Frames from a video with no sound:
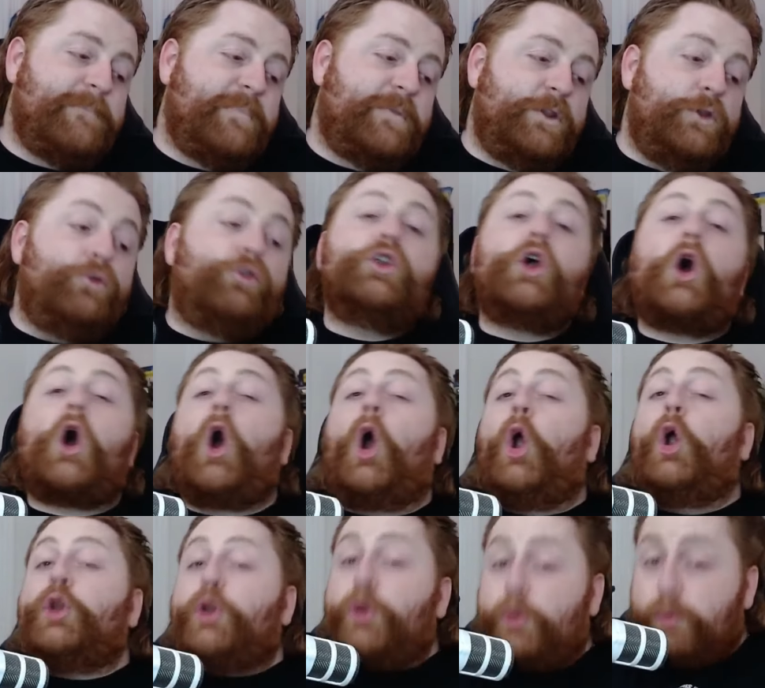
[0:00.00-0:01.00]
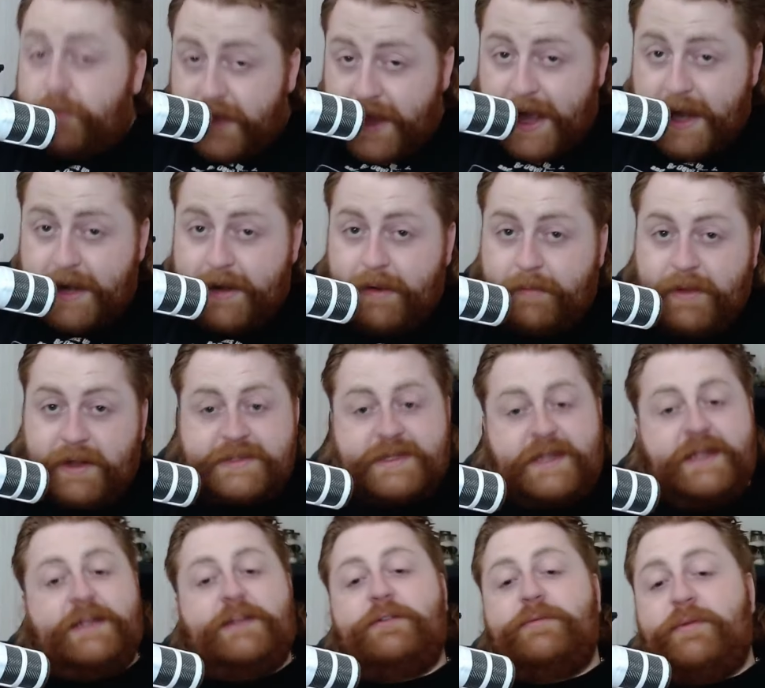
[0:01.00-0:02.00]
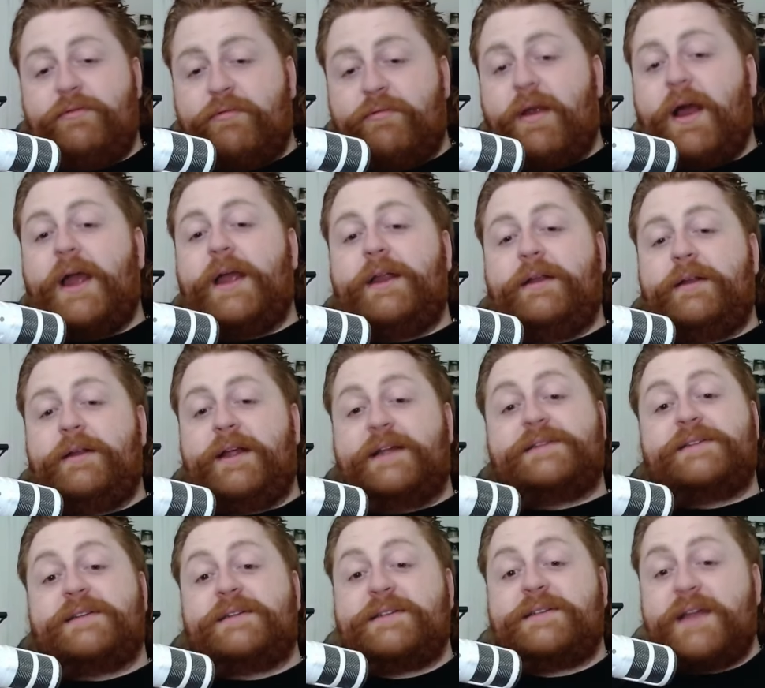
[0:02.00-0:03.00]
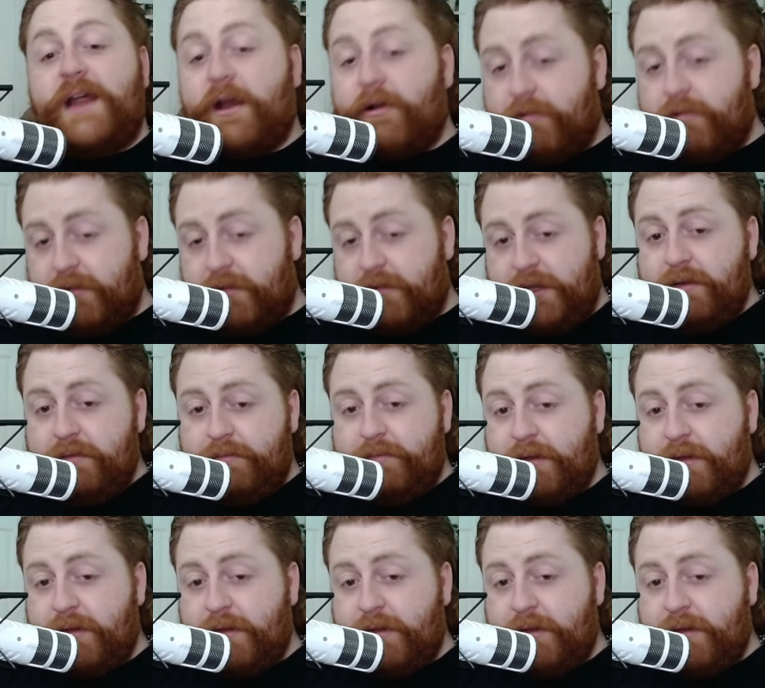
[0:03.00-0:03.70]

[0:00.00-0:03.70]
You could argue that. I'm not saying you'd be right, necessarily.